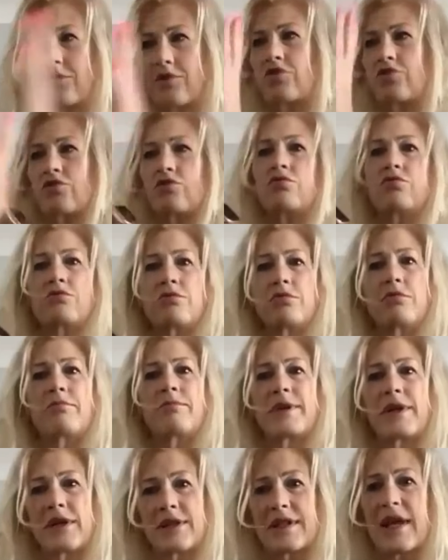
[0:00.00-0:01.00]
two
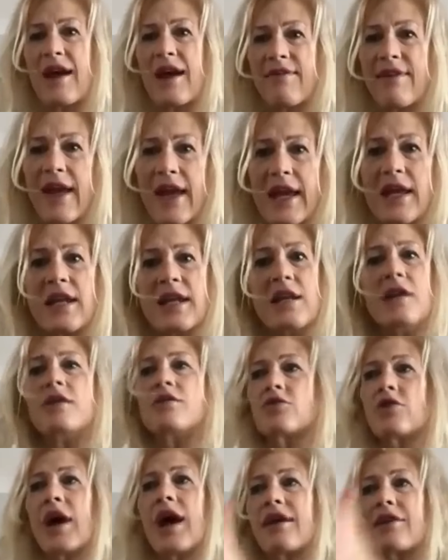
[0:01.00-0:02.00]
because I have 80,
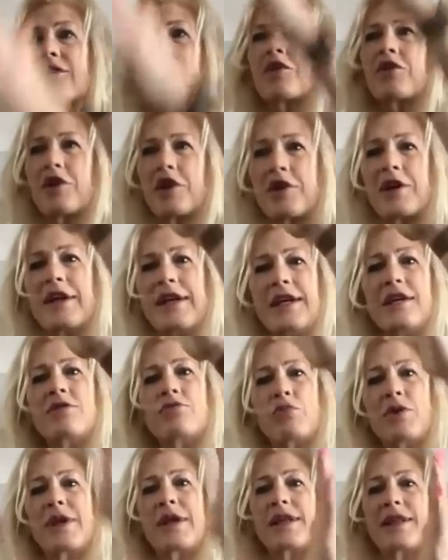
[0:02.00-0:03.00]
so I got to eat
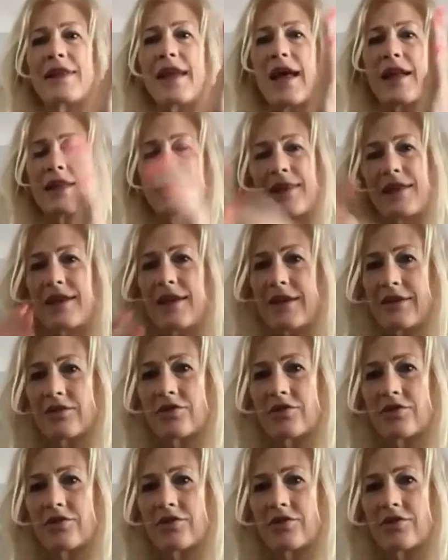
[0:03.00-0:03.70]
within that thing.